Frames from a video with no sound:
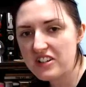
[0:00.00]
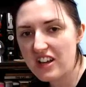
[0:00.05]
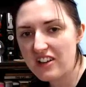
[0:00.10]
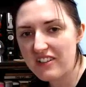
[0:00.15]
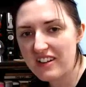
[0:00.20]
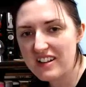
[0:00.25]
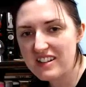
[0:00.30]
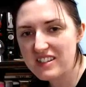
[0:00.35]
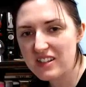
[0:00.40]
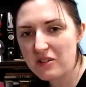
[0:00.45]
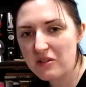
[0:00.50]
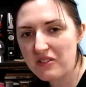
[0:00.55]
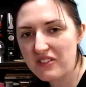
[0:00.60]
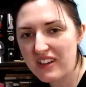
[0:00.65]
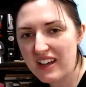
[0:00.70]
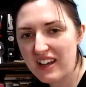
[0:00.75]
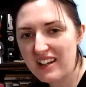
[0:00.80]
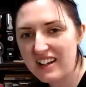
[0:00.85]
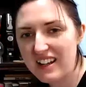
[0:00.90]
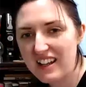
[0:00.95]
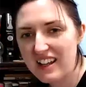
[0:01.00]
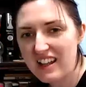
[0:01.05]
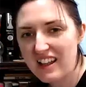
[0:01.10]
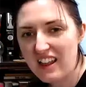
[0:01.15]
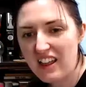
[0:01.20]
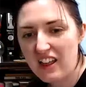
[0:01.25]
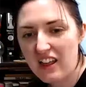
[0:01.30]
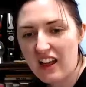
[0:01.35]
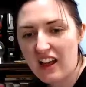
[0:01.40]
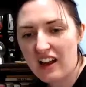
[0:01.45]
All right, so we've got
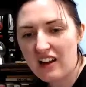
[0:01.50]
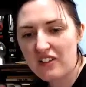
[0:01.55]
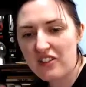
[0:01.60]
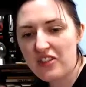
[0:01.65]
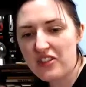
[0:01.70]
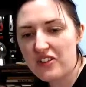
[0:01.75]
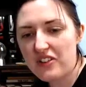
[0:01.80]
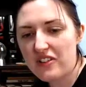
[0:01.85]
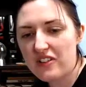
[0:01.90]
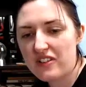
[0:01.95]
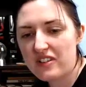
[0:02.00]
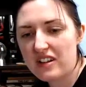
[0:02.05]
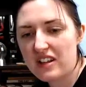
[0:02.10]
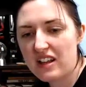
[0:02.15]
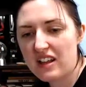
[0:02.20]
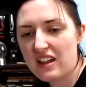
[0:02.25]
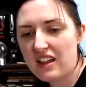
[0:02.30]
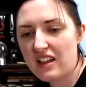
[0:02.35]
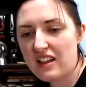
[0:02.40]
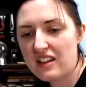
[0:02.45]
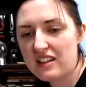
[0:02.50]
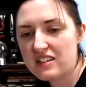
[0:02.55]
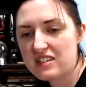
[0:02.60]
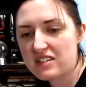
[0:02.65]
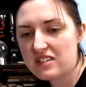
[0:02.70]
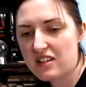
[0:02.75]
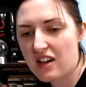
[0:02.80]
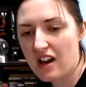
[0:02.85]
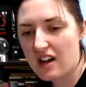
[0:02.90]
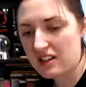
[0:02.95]
our third
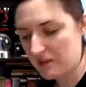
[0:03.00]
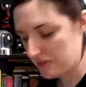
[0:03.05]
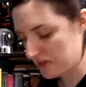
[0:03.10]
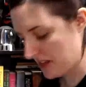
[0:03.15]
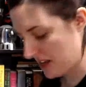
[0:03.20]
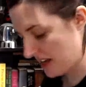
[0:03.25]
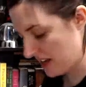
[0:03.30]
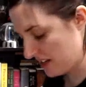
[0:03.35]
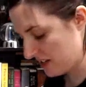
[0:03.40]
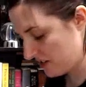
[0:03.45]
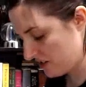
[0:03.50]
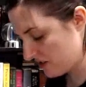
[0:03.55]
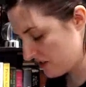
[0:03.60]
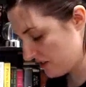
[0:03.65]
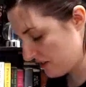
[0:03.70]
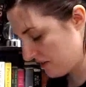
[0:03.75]
scalloped edge.